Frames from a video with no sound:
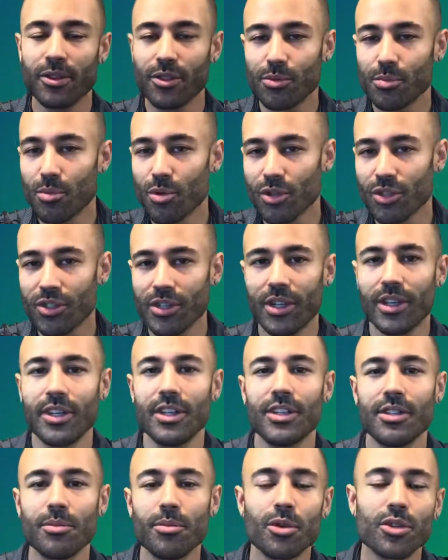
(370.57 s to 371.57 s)
More
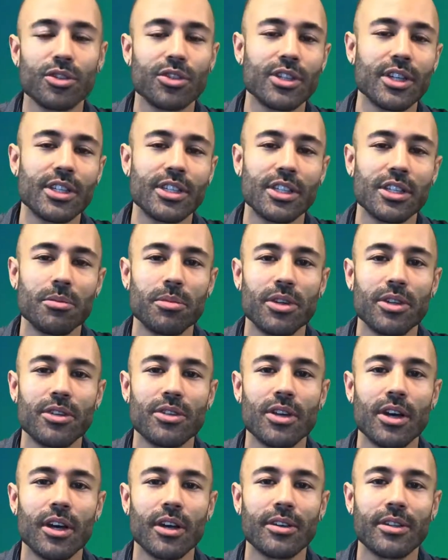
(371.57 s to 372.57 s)
studies need to be
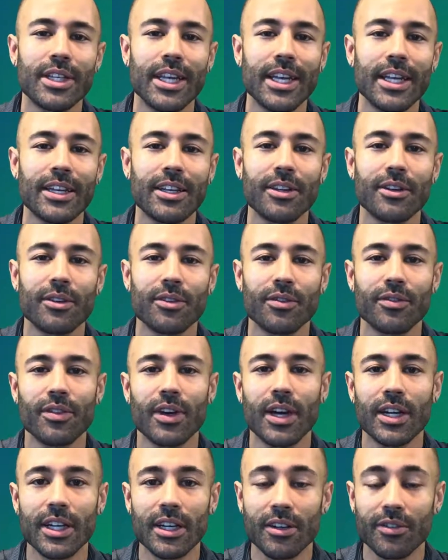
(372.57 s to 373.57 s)
taken and
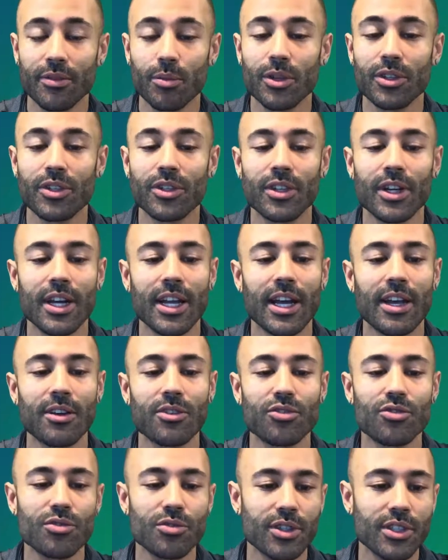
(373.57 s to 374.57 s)
find out whether or not how
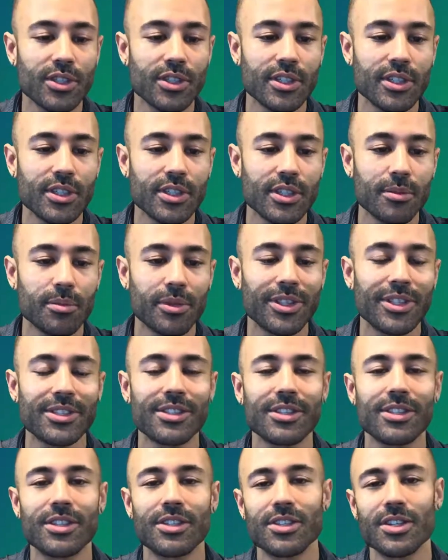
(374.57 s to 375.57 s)
true this is, but this
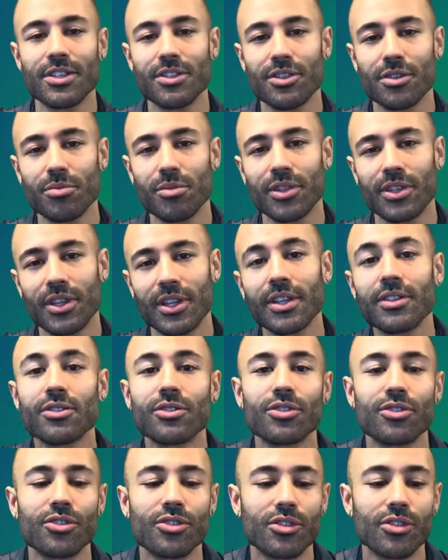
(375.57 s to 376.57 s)
is essentially what things are
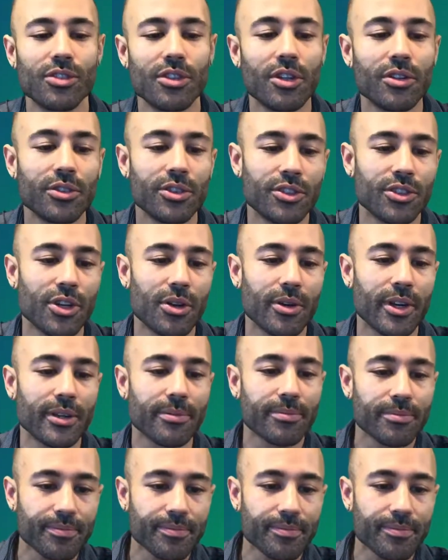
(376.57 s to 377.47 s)
slowly showing.